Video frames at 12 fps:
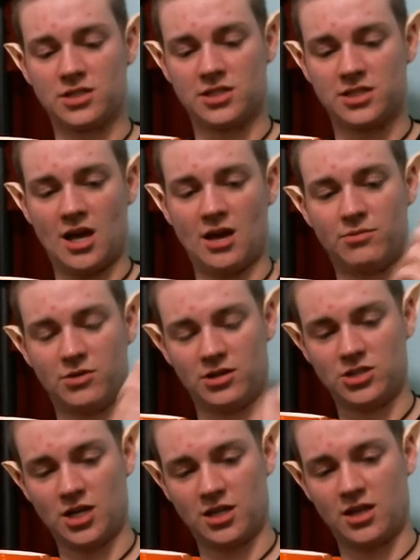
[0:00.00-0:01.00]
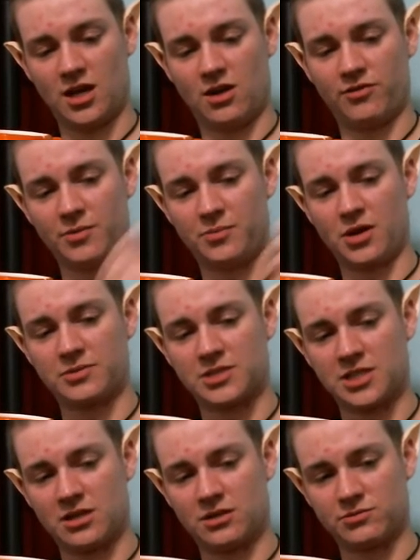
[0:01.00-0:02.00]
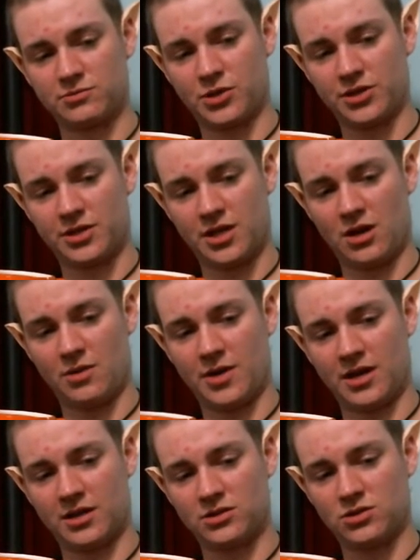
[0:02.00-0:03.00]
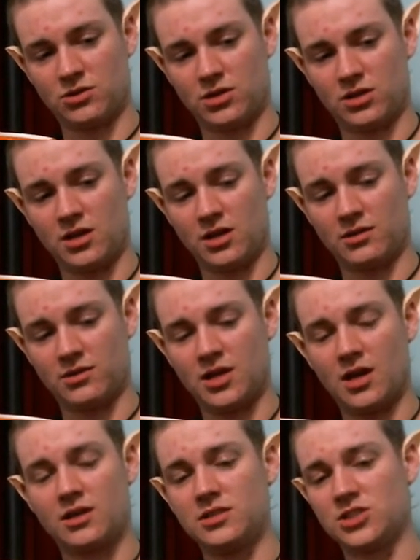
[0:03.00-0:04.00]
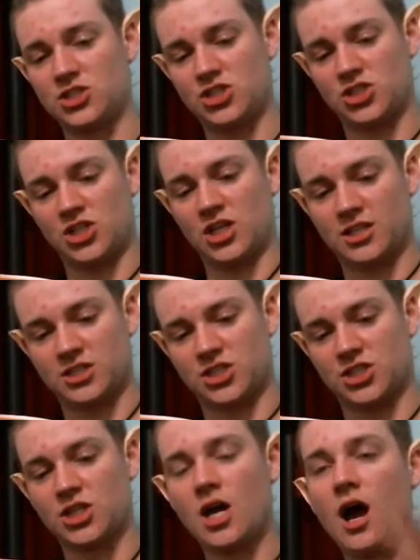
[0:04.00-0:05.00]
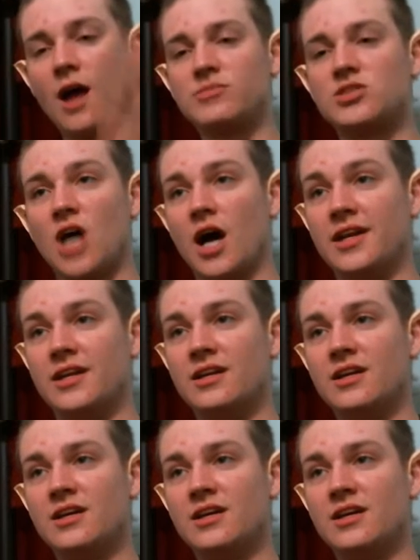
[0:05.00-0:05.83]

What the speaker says: stab, inject the air, flip it upside down, pull the air back, and do the thing, shink, I'm done.